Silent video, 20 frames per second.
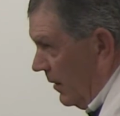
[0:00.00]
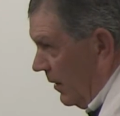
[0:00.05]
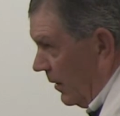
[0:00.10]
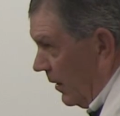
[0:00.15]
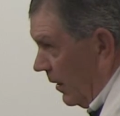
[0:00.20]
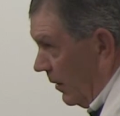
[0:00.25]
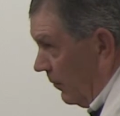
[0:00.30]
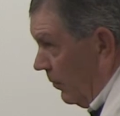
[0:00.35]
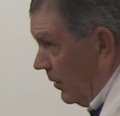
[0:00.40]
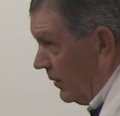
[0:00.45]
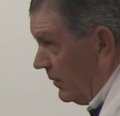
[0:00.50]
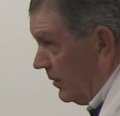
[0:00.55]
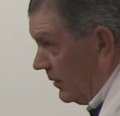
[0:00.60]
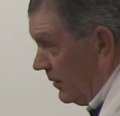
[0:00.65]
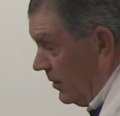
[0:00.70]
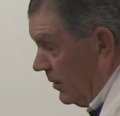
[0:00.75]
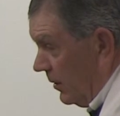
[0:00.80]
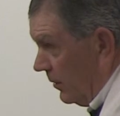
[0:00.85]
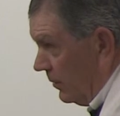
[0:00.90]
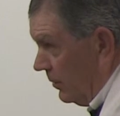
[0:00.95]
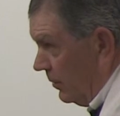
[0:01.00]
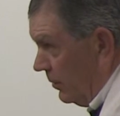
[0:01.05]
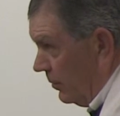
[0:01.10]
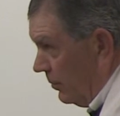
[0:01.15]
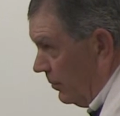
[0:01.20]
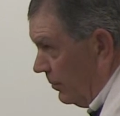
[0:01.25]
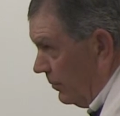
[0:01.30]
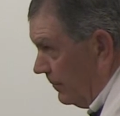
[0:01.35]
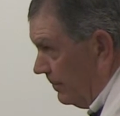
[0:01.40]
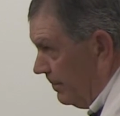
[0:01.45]
and I want to tell
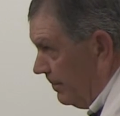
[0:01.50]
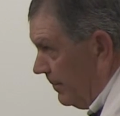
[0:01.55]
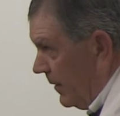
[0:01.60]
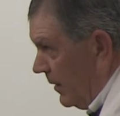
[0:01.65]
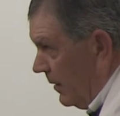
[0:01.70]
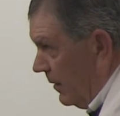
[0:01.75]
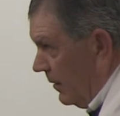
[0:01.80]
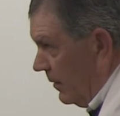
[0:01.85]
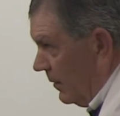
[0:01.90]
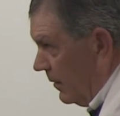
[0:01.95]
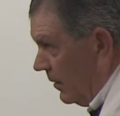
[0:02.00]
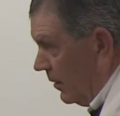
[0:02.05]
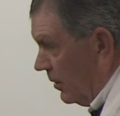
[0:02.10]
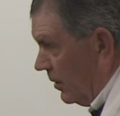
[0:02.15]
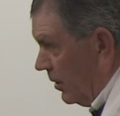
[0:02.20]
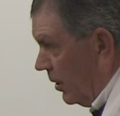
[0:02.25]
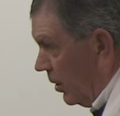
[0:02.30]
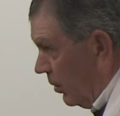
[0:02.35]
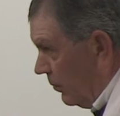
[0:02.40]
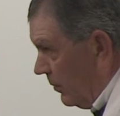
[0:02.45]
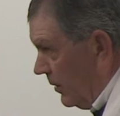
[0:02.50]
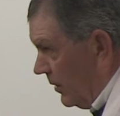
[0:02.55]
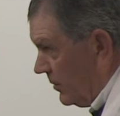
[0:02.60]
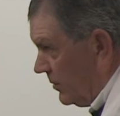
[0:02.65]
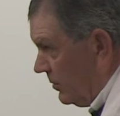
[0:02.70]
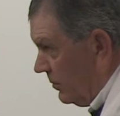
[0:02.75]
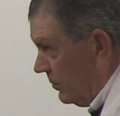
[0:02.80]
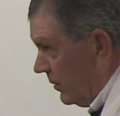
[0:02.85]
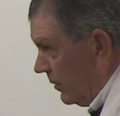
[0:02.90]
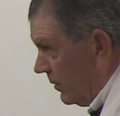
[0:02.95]
you that no
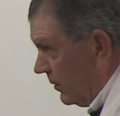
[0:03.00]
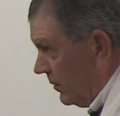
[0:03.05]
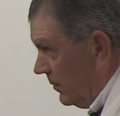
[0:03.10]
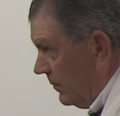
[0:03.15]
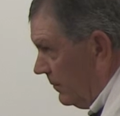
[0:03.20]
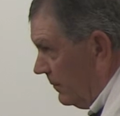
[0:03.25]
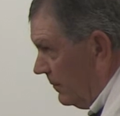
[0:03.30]
district